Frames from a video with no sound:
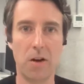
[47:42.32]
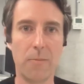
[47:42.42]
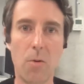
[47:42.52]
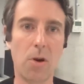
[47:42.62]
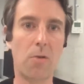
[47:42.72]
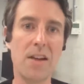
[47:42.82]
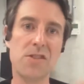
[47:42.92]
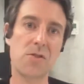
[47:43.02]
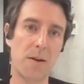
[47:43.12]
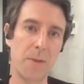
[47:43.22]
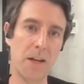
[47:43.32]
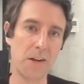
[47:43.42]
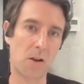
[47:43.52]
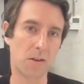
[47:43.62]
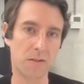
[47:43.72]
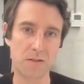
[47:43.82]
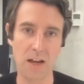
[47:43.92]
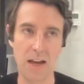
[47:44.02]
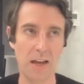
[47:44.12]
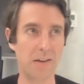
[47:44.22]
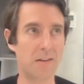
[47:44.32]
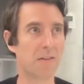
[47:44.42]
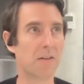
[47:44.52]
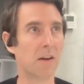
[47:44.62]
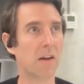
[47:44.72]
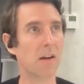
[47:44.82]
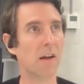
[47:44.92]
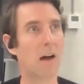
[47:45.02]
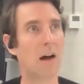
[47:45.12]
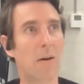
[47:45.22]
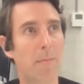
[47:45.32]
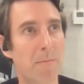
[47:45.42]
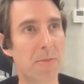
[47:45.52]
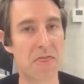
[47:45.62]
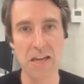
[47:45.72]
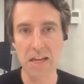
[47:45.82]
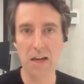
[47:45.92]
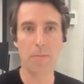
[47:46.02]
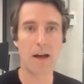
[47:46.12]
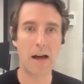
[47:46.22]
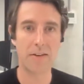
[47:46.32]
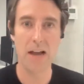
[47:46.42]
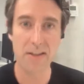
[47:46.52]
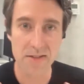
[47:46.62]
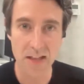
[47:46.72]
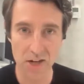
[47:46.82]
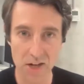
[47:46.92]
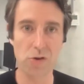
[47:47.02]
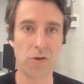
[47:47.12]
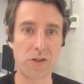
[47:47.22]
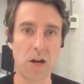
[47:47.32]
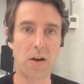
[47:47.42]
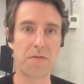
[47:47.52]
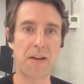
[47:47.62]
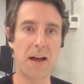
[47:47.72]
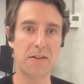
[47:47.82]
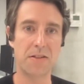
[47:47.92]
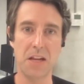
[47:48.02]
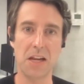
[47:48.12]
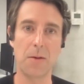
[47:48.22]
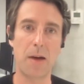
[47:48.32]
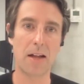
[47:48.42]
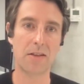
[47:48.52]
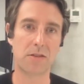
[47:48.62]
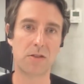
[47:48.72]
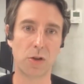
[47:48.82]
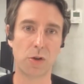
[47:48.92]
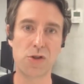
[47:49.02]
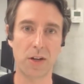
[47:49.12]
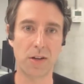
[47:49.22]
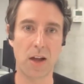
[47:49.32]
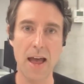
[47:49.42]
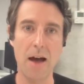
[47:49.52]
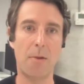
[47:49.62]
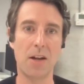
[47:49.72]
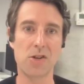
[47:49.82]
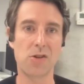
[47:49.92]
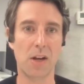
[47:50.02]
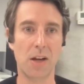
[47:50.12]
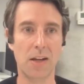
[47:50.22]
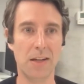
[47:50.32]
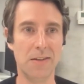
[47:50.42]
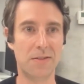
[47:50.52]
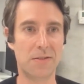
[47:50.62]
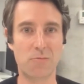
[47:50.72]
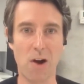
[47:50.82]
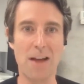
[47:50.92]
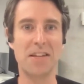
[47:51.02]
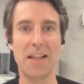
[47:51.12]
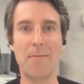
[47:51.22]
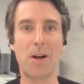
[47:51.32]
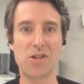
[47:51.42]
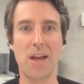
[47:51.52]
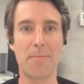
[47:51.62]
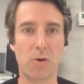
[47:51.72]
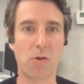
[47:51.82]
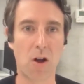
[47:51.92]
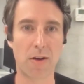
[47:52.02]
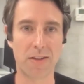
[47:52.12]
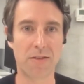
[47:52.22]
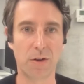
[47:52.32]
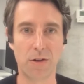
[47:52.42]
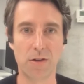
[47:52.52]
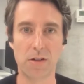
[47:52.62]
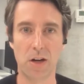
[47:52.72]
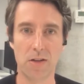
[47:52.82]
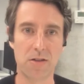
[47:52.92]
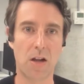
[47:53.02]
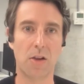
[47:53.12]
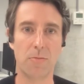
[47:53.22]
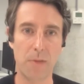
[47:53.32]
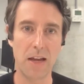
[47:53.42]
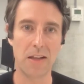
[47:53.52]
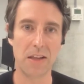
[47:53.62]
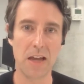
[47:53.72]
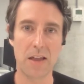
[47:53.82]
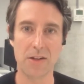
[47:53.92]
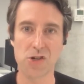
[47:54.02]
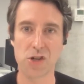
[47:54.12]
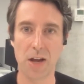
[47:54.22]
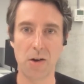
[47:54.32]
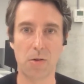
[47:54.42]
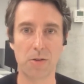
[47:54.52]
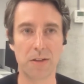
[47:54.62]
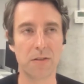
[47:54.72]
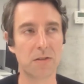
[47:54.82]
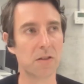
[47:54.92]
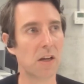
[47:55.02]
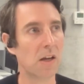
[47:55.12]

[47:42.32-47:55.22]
to raise $3 million, and thinking about, as they should, founders thinking about dilution, like how much is raising that much capital going to dilute me and the other shareholders.